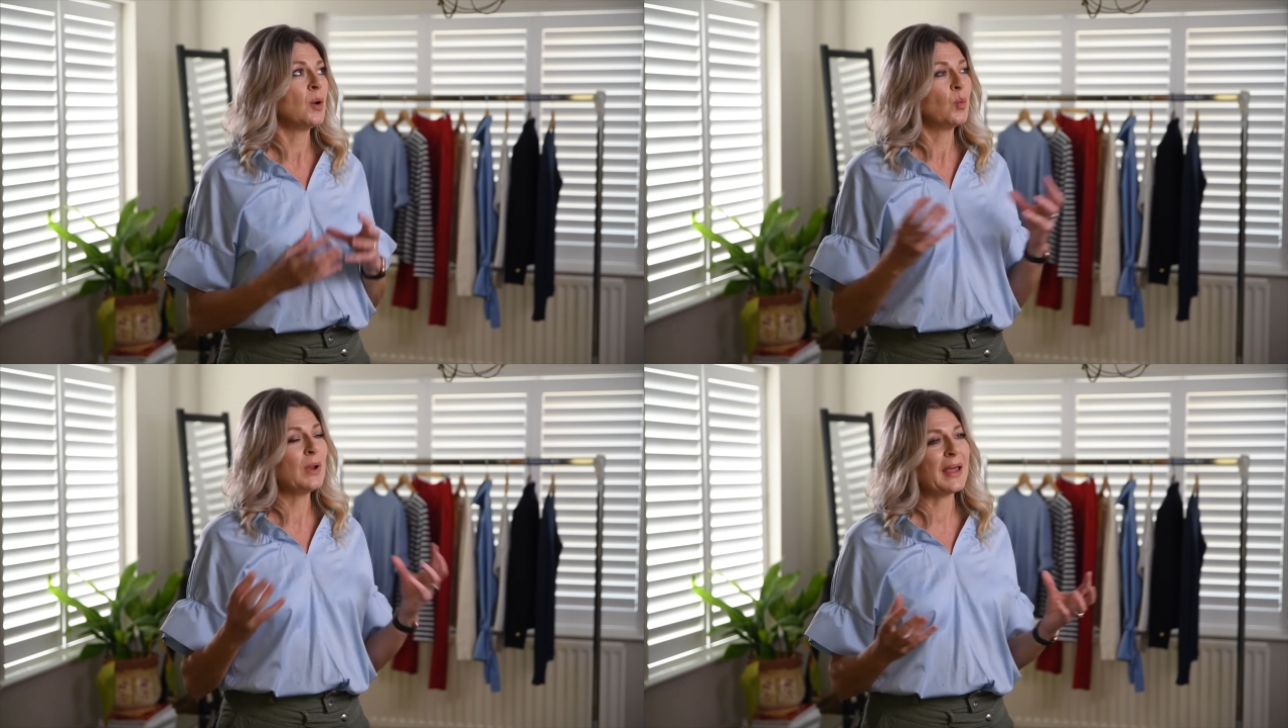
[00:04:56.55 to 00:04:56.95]

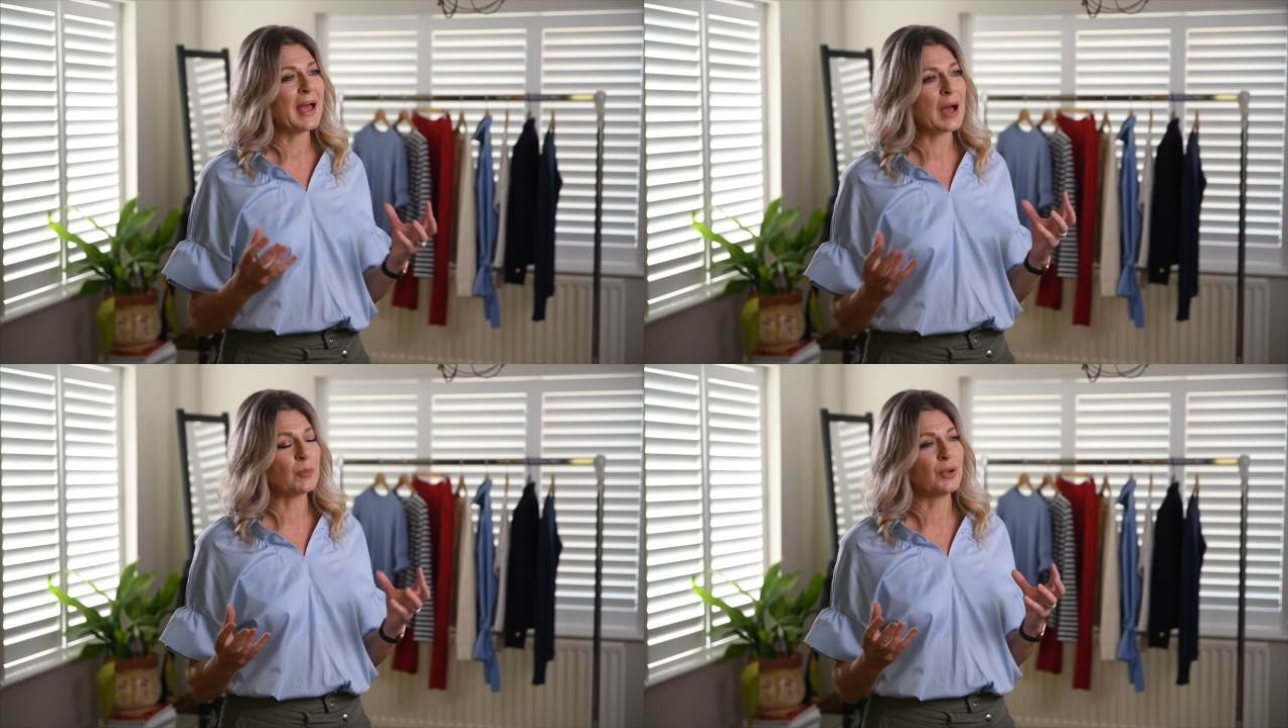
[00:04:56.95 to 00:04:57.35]
Will it
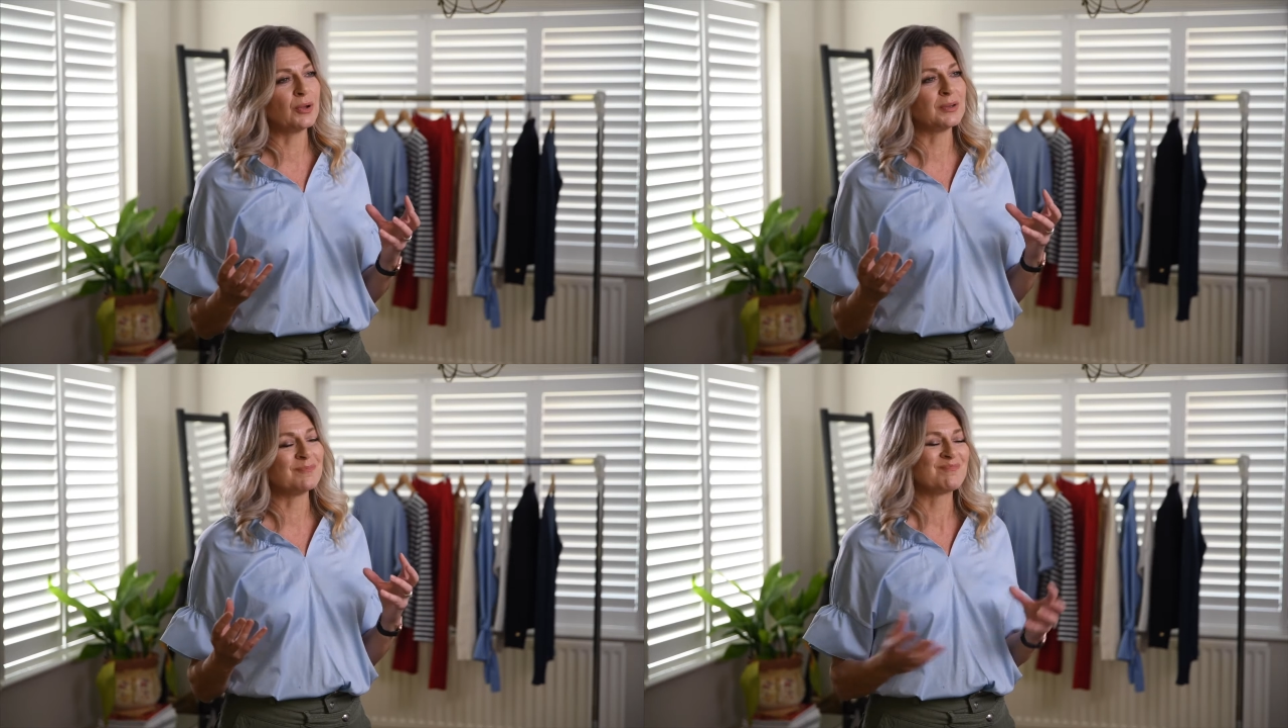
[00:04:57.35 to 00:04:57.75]

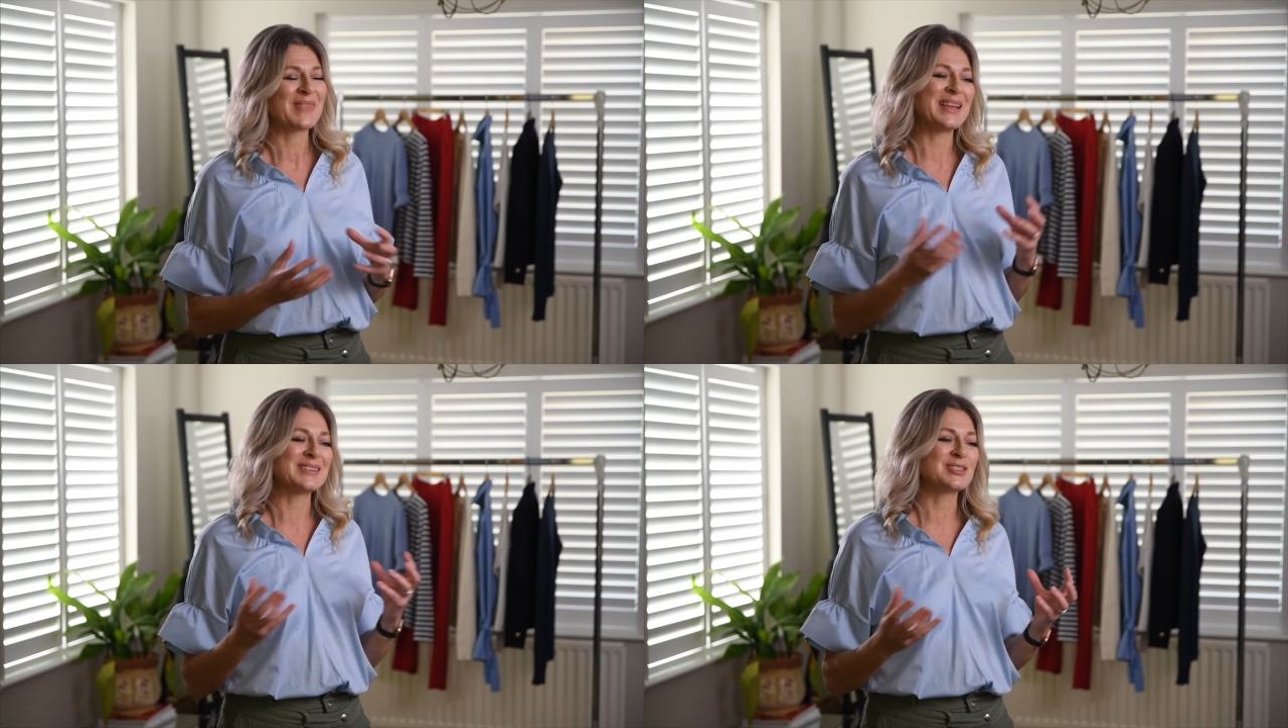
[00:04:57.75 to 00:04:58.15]
happen?
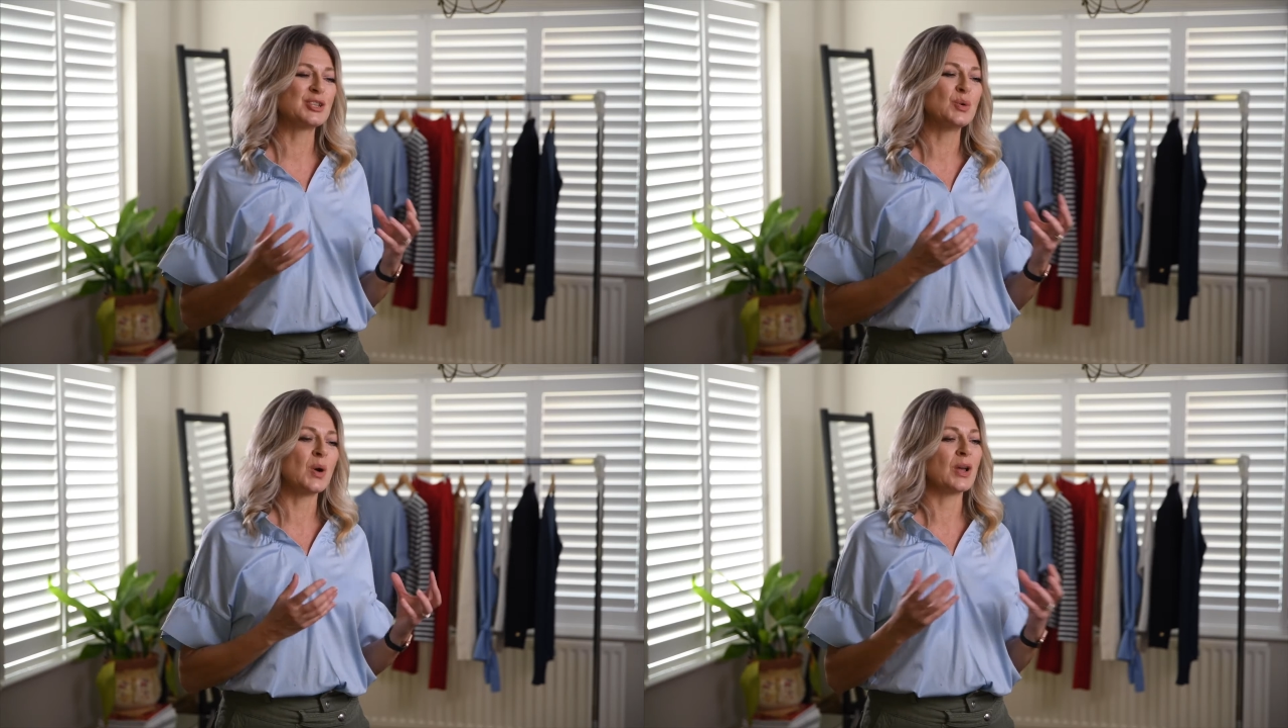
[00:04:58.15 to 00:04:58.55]
It's
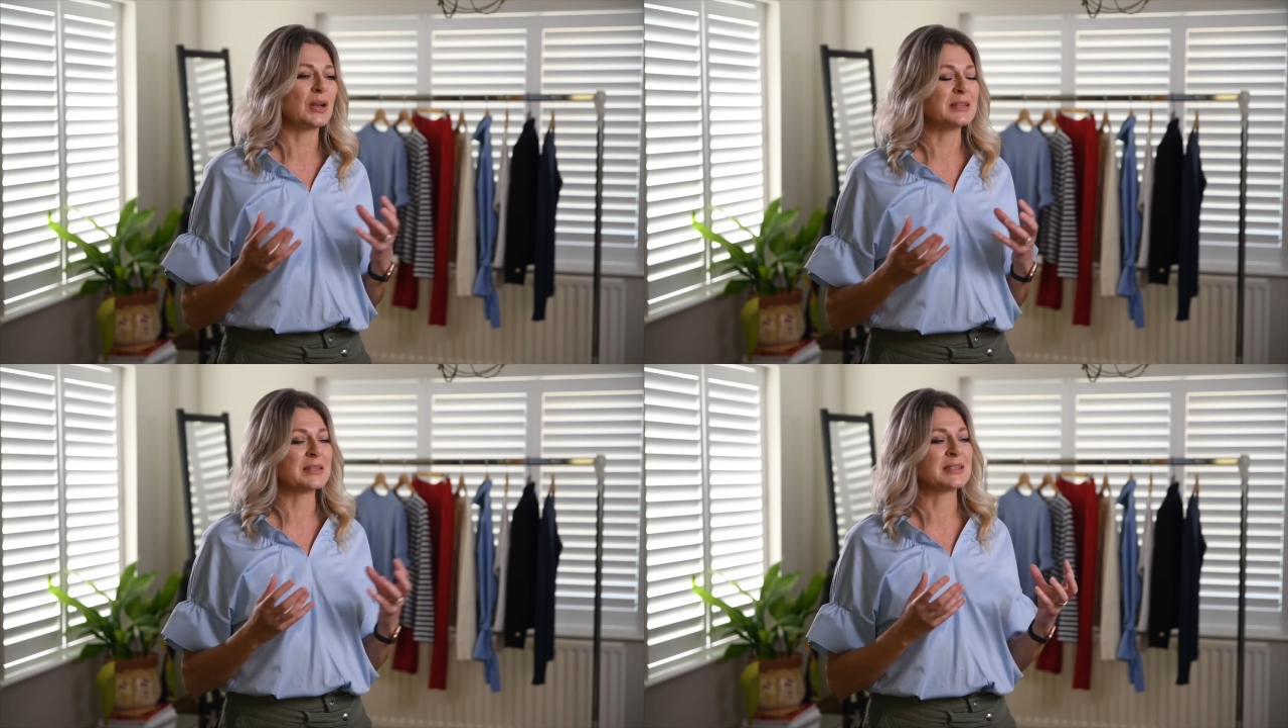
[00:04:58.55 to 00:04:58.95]
too
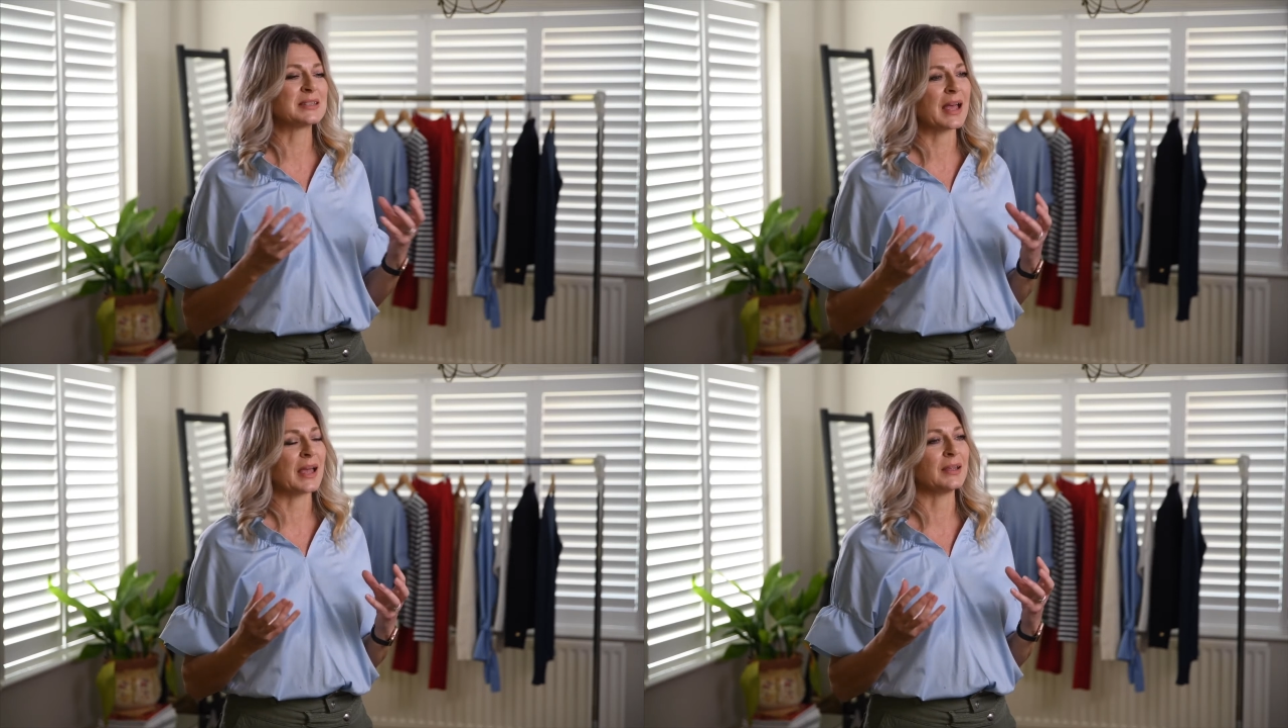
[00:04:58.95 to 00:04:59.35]
early to
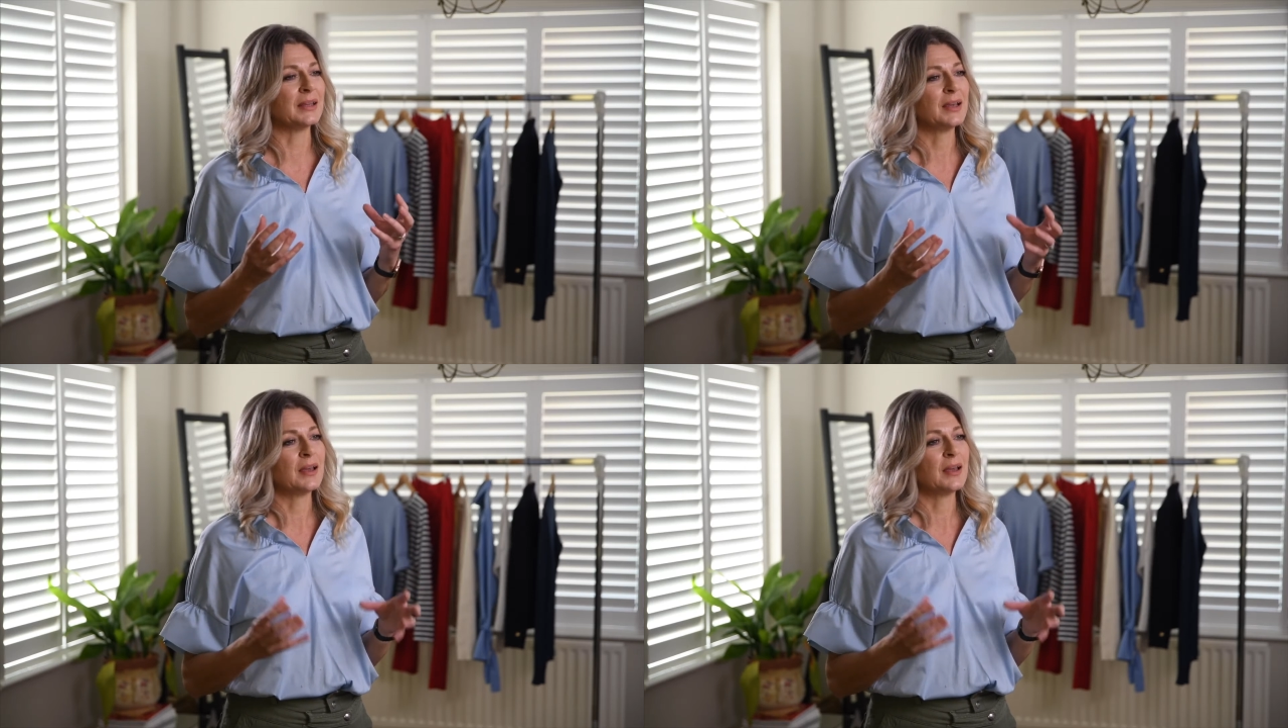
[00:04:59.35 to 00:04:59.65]
say.